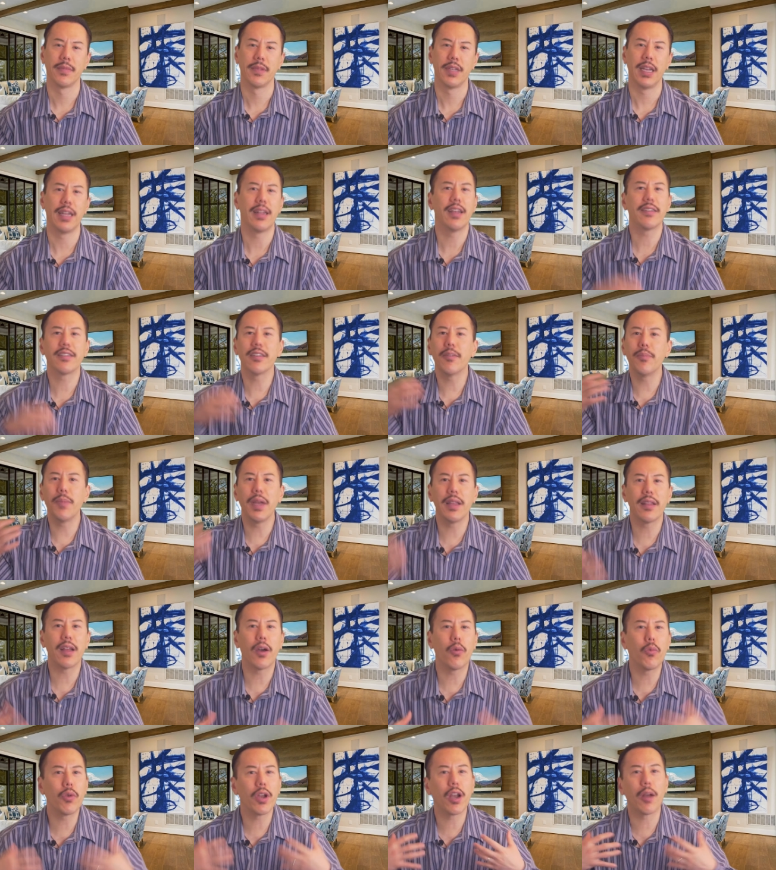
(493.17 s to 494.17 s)
It doesn't mean
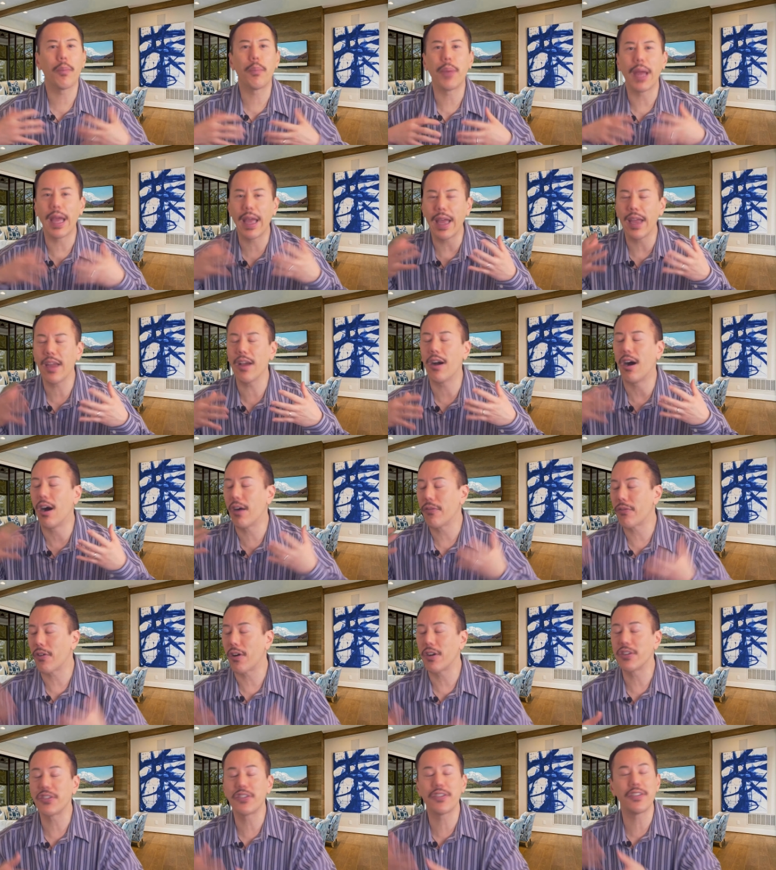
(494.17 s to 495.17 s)
that we are paying off
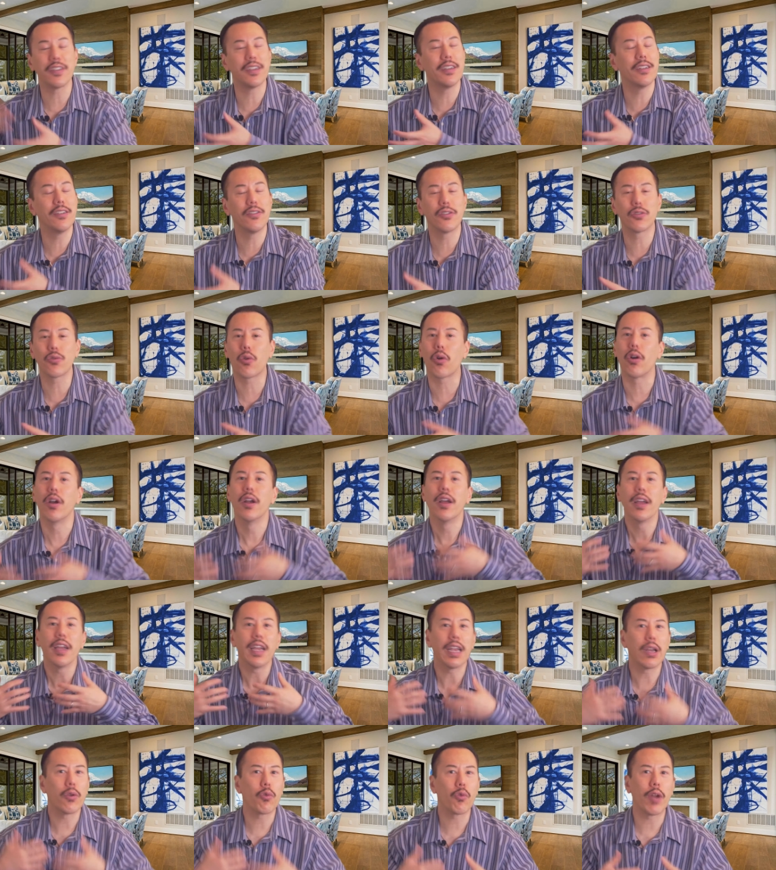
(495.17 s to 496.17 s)
our sins or
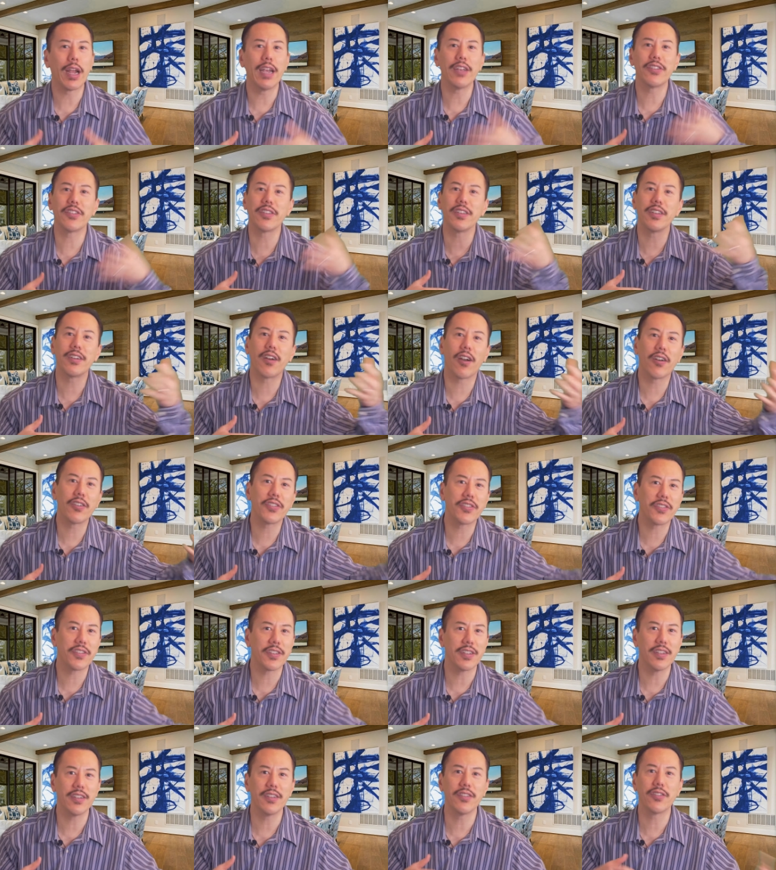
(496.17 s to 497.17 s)
erasing our
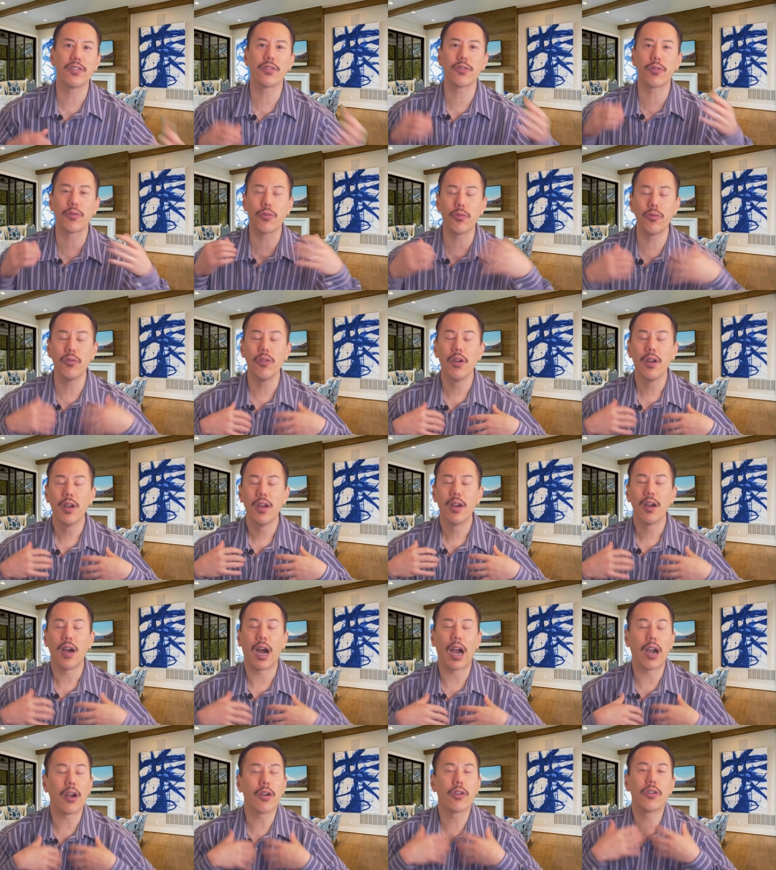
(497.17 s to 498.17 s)
sins through
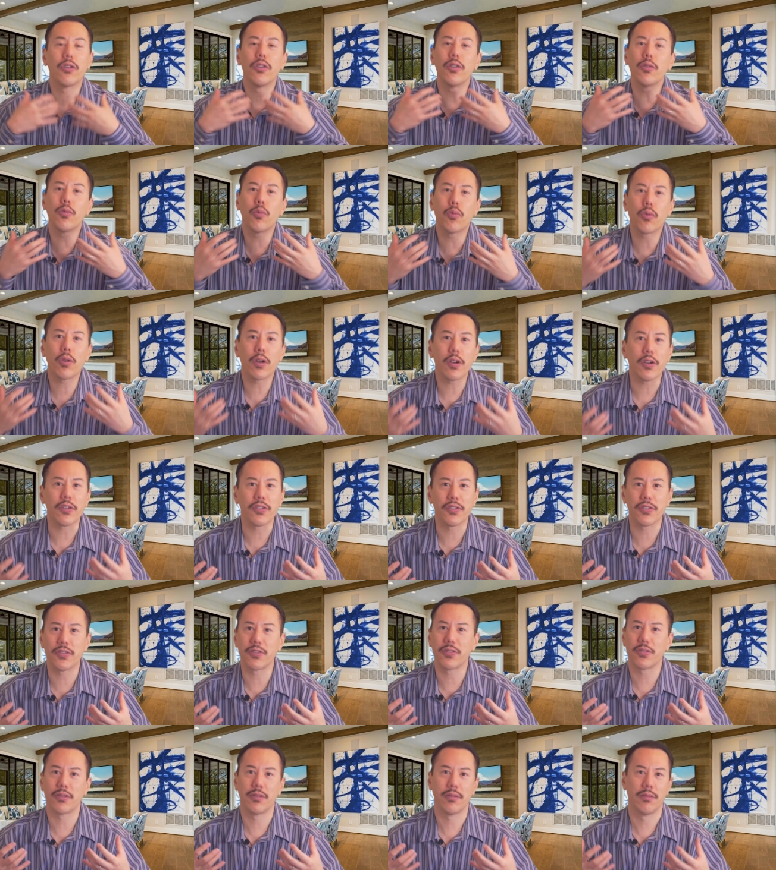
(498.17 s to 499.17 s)
our good
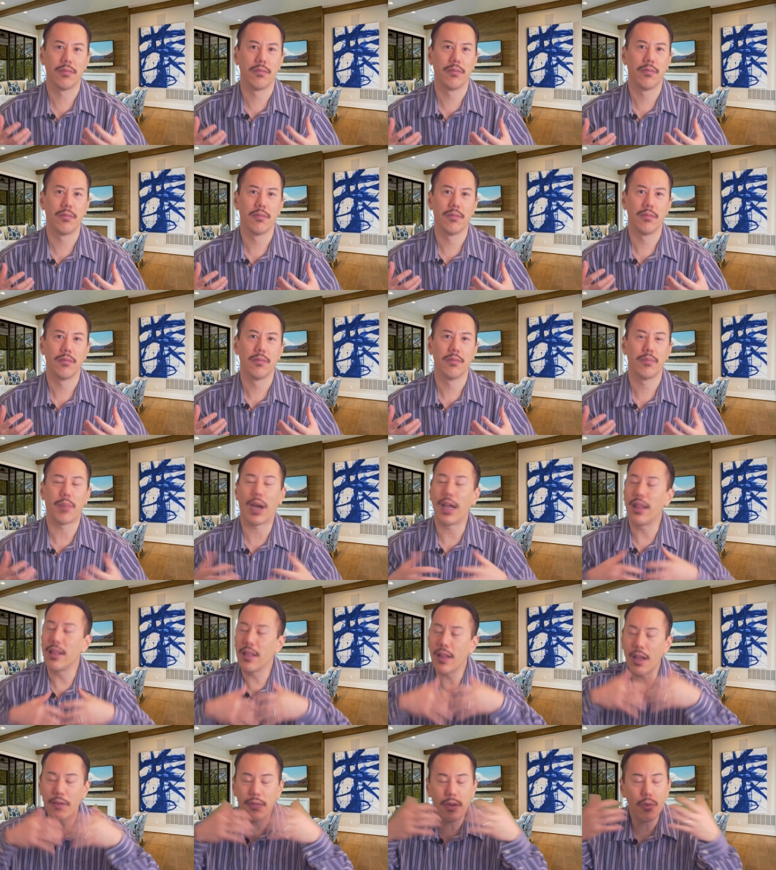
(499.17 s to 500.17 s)
works by
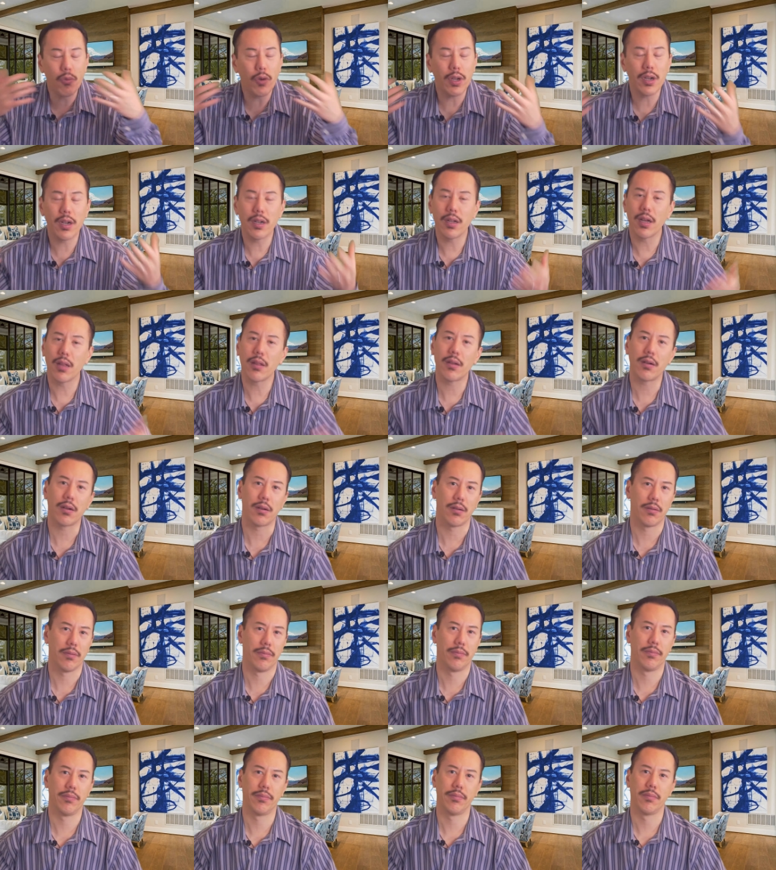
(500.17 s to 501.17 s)
loving one another.
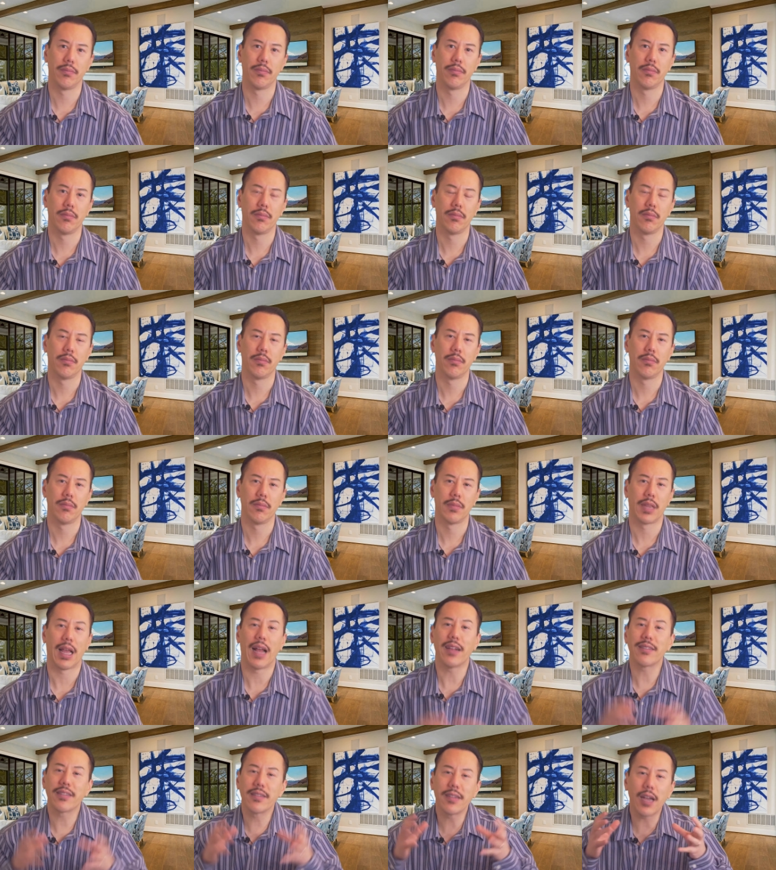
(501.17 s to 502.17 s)

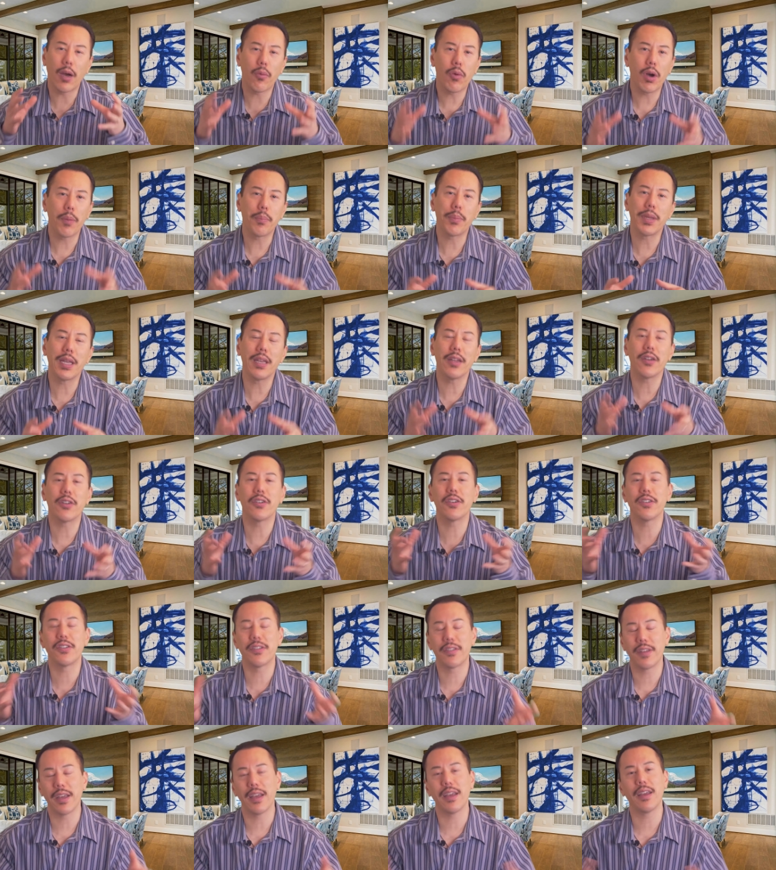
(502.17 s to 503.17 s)
That's not what Peter
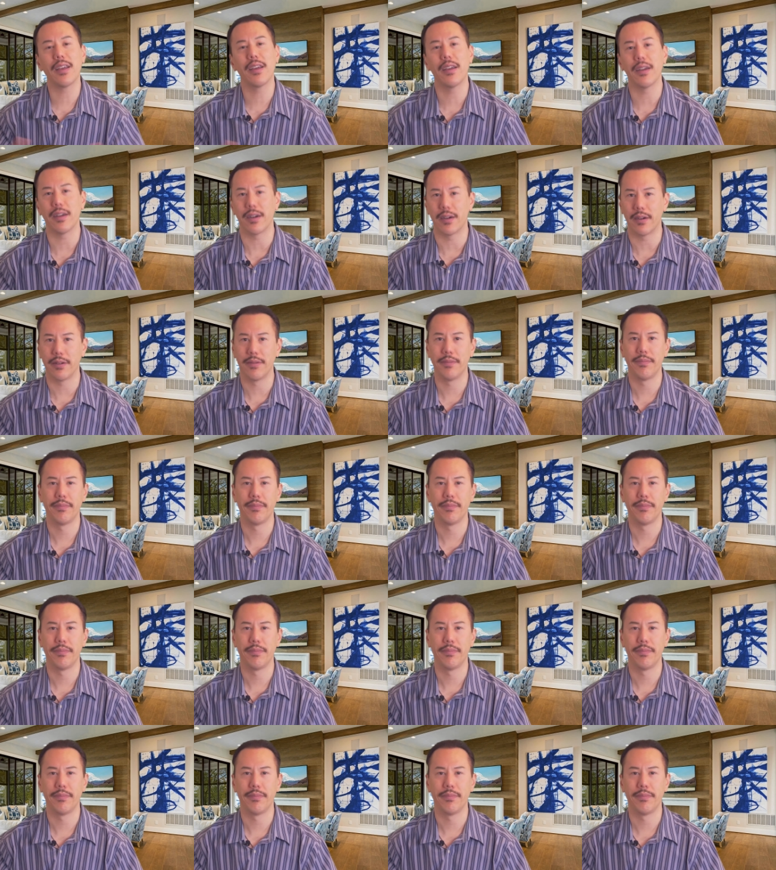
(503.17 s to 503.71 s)
is saying here.